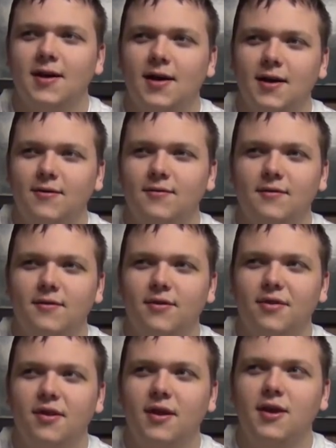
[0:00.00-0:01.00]
I don't
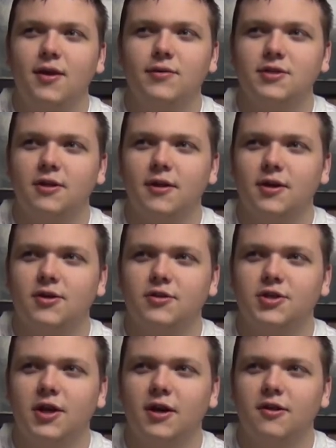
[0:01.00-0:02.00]
think he was an
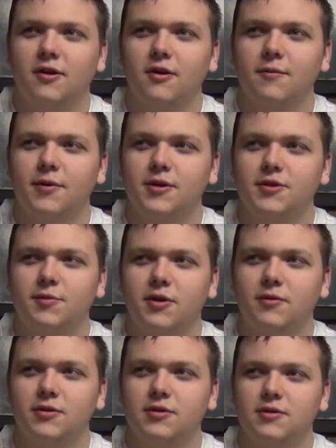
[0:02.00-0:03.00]
electroshock therapist, but he
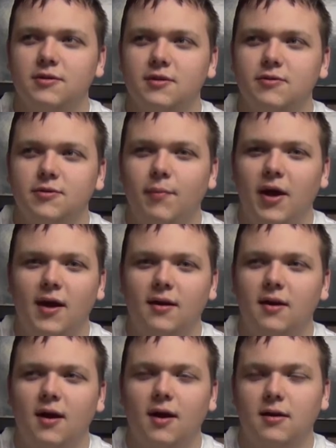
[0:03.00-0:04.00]
was a mad
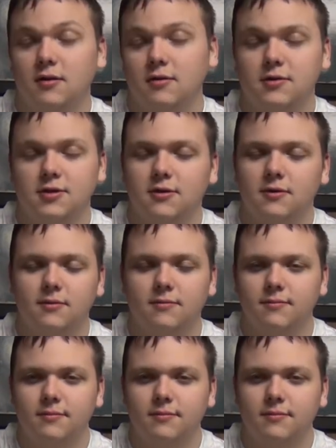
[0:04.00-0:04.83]
doctor, so